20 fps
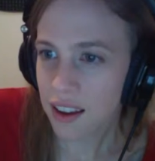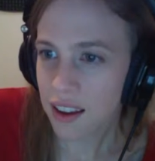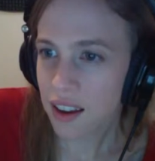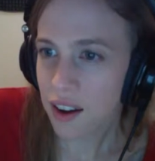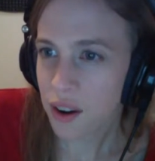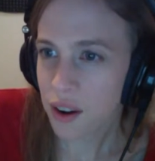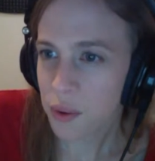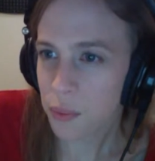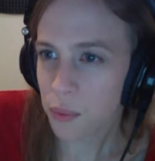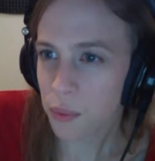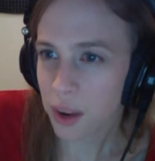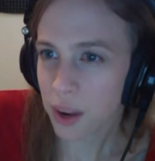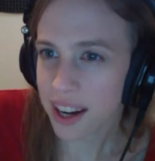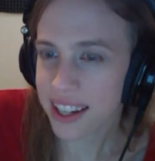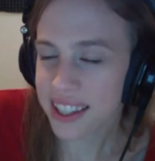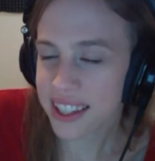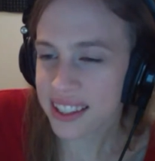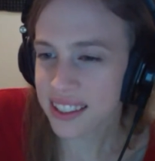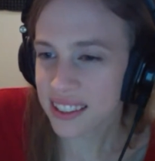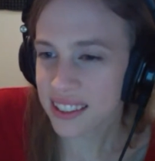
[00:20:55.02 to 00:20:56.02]
All
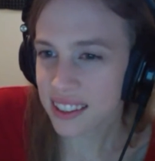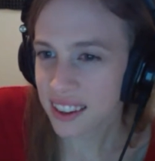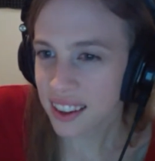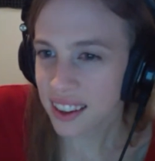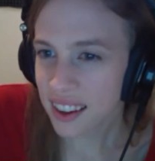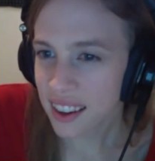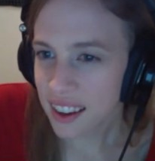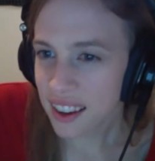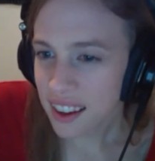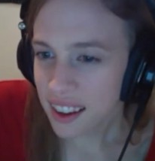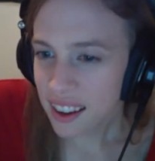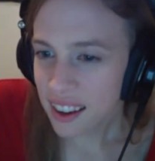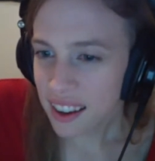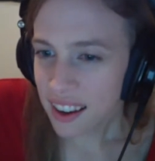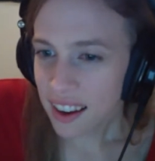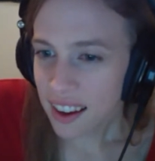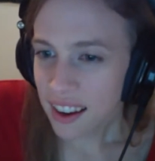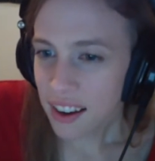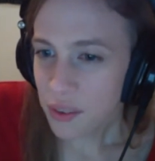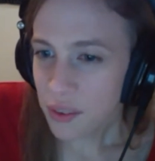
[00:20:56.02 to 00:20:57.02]
right.
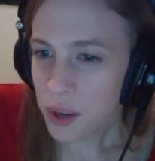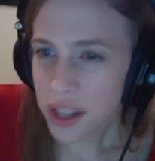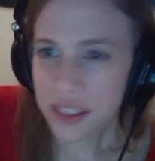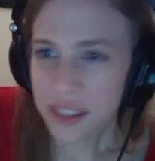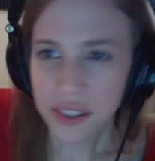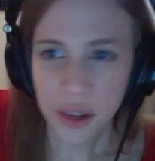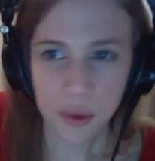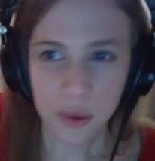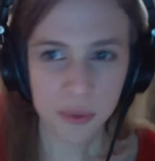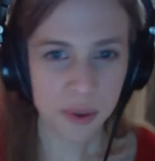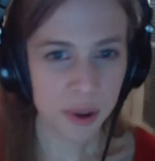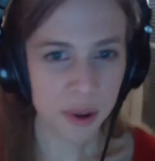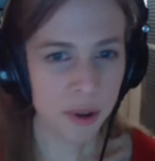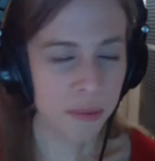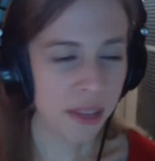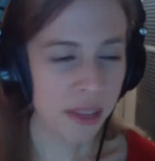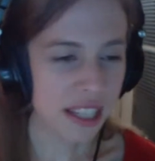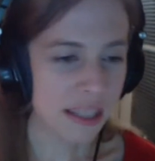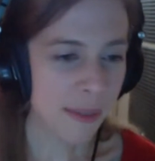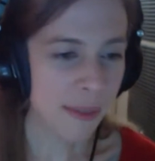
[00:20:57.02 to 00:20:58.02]
Well, no no
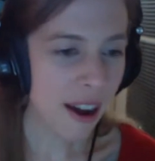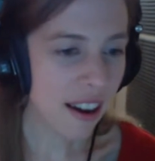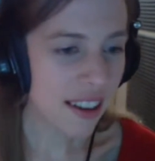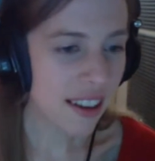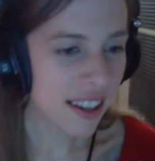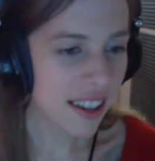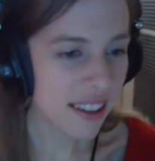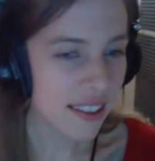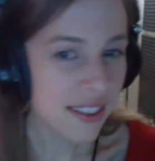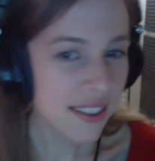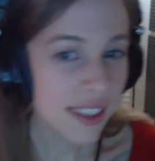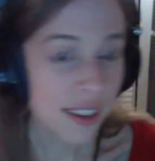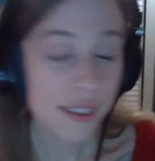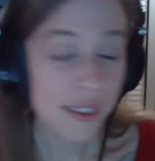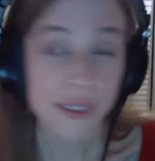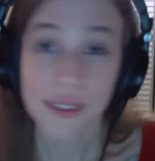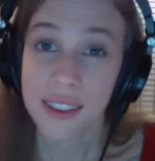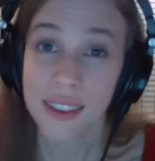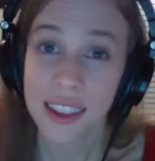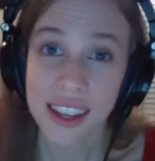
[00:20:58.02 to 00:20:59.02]
complaints about audio,
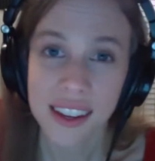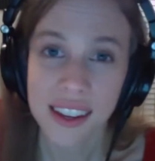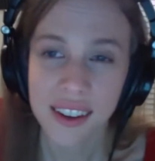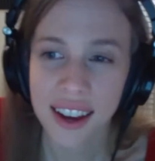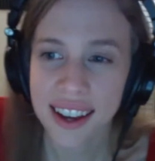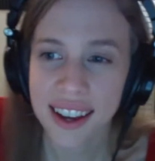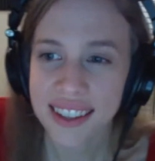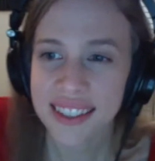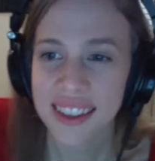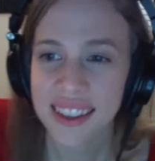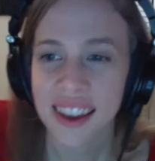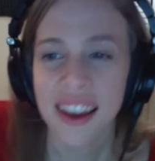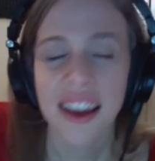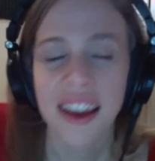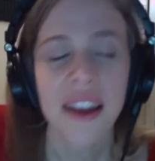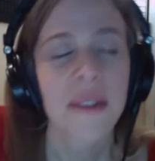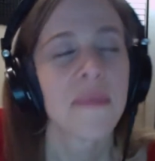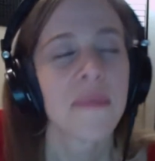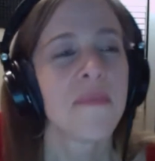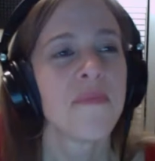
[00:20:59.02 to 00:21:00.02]
so thank you guys
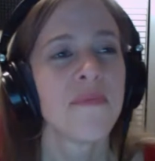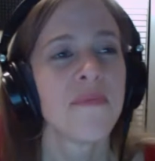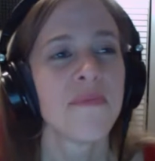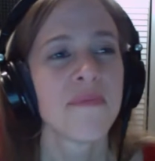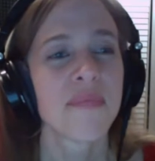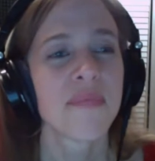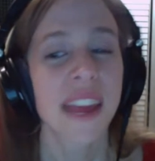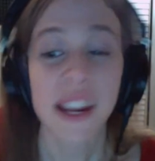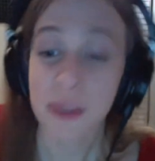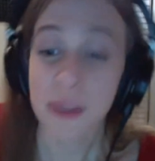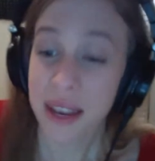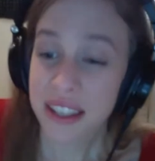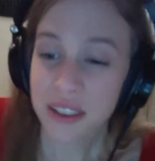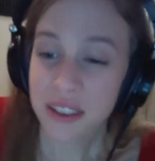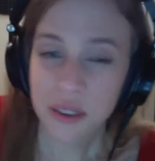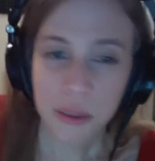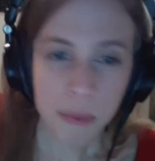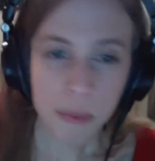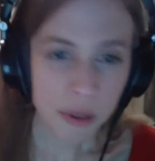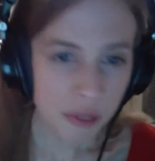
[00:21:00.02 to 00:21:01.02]
anyway,
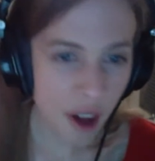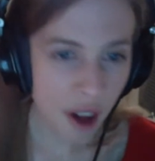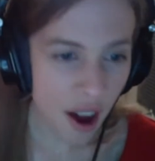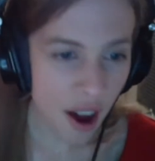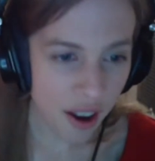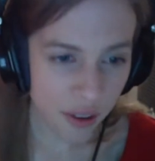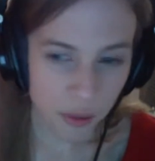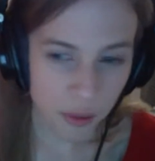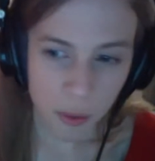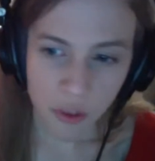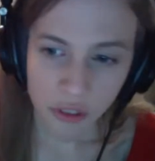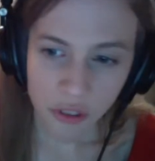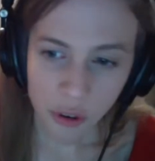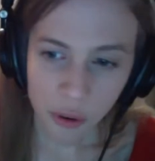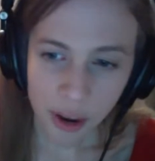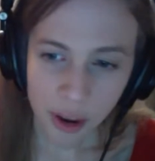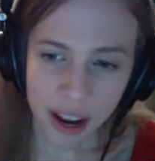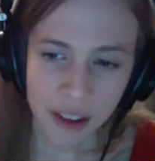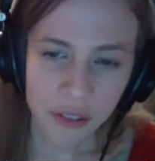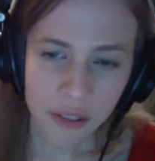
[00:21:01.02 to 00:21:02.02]
so the Pavane
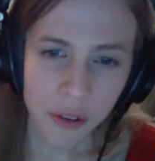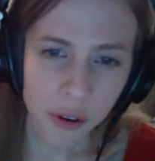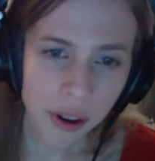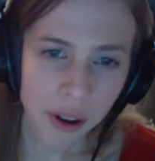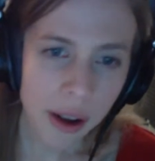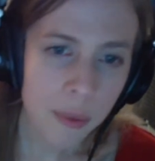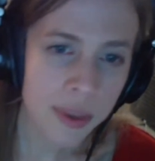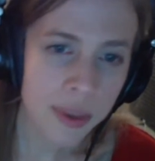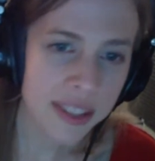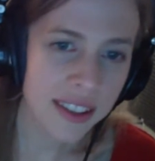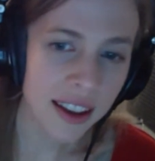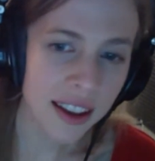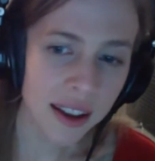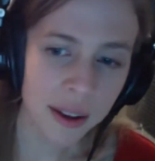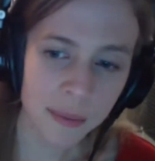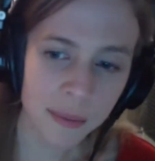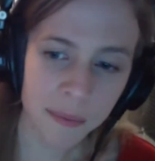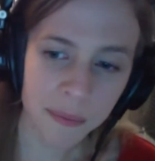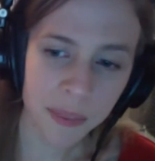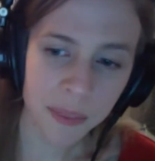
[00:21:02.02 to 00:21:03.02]
Fauré. Fauré was
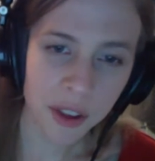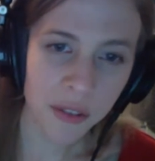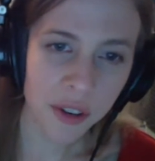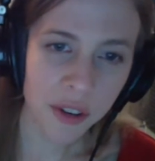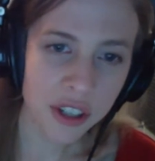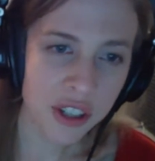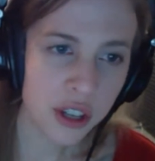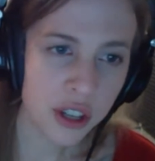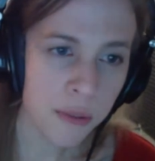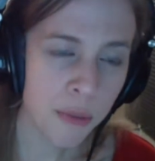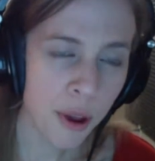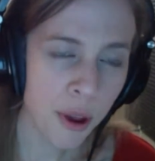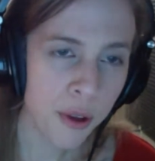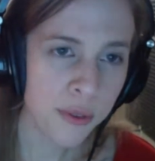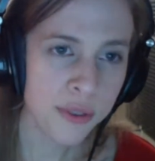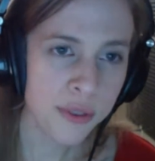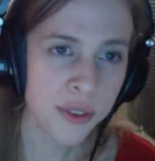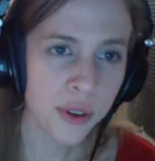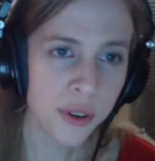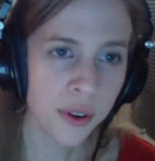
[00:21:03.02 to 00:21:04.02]
um, a French
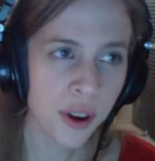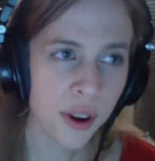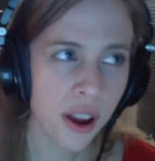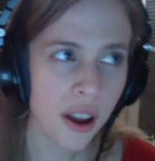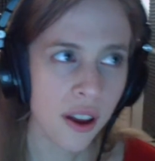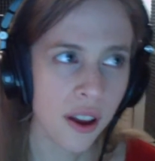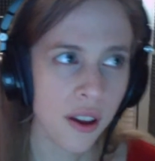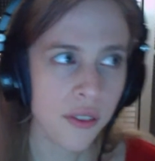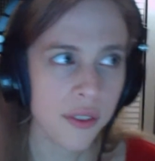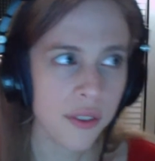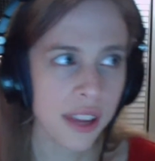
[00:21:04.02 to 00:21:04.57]
composer of